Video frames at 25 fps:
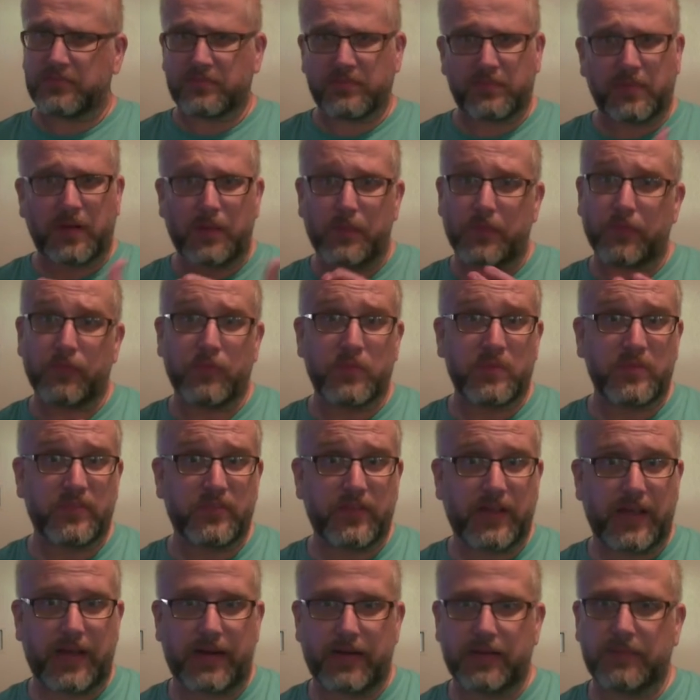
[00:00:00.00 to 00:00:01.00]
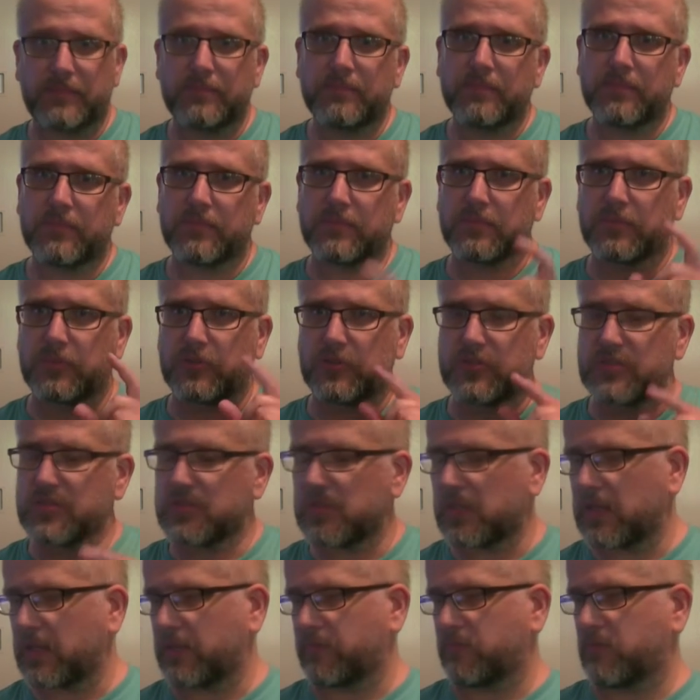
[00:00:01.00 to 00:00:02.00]
Might be from the Vienna, but a
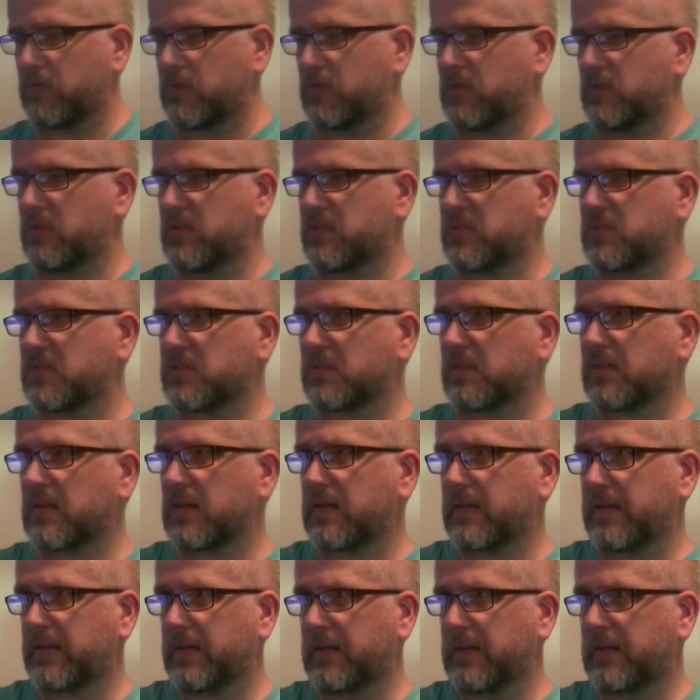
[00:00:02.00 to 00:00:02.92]
slight